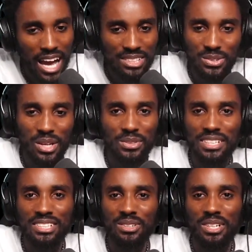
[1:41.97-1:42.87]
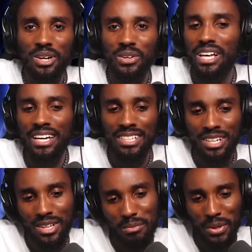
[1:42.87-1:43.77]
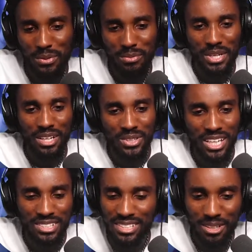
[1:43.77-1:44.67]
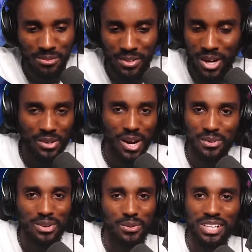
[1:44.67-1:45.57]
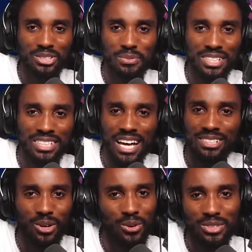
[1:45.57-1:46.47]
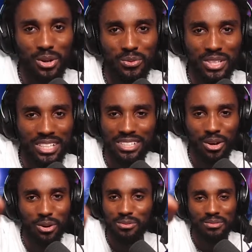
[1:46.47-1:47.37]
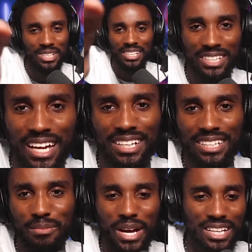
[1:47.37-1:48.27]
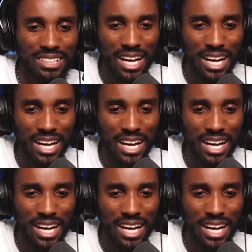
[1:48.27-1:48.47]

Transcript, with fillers: I had two dudes in the studio, like, you know, they play with the piano keys or something. I, I don't know what instrument is that. Don't, don't really, don't say anything, anything bad in the